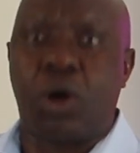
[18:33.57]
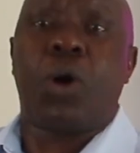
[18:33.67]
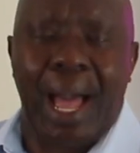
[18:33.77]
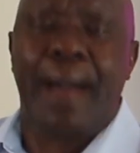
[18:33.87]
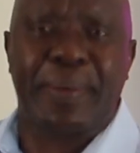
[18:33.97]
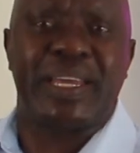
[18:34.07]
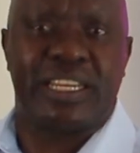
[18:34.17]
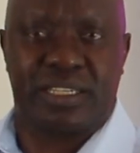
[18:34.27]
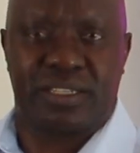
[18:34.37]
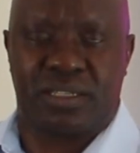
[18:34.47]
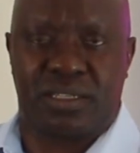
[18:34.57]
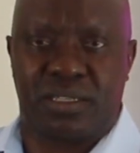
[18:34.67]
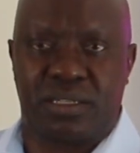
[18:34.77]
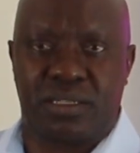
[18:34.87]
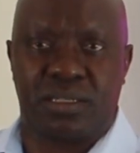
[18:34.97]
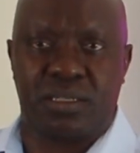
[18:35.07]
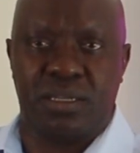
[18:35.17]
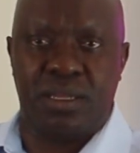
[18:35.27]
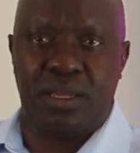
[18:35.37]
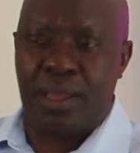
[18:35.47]
or happenings,
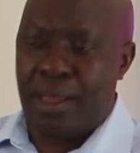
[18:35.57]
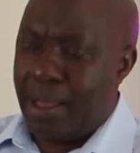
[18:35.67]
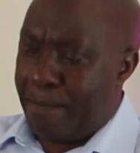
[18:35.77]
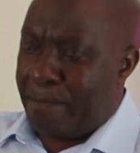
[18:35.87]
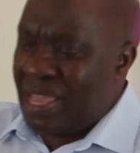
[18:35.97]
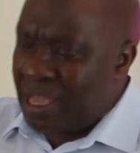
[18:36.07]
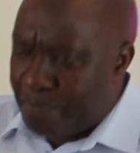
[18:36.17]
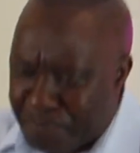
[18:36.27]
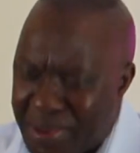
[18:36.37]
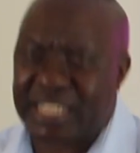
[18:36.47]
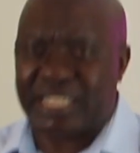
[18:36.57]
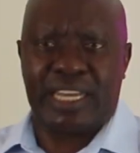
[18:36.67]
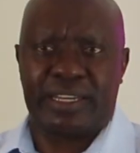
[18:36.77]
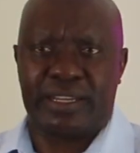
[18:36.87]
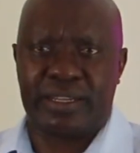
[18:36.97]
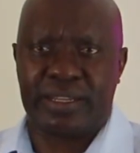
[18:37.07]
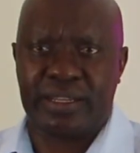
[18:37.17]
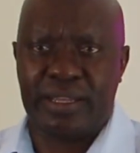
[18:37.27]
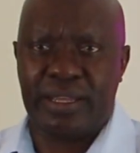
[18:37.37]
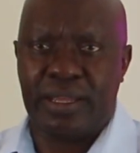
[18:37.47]
being pitied
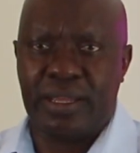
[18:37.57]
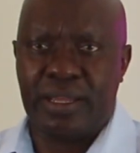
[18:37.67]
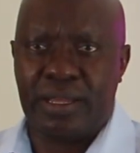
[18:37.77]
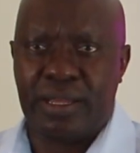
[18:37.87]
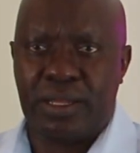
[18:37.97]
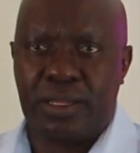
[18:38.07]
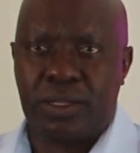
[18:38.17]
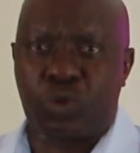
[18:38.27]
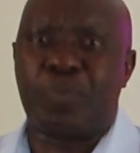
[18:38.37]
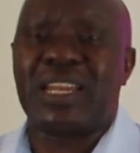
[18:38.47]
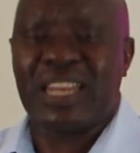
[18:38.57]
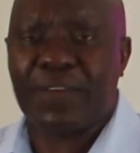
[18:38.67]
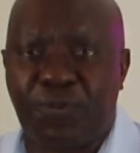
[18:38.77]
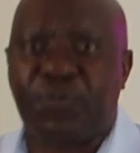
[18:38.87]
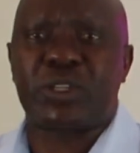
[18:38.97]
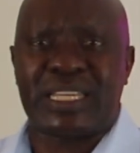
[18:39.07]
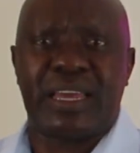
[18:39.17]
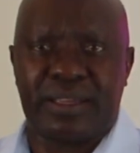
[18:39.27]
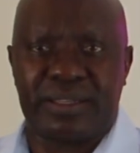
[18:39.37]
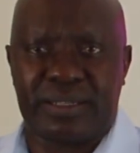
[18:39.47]
to be left for
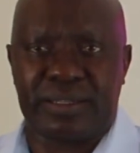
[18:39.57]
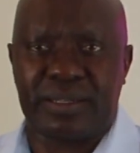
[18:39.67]
dead,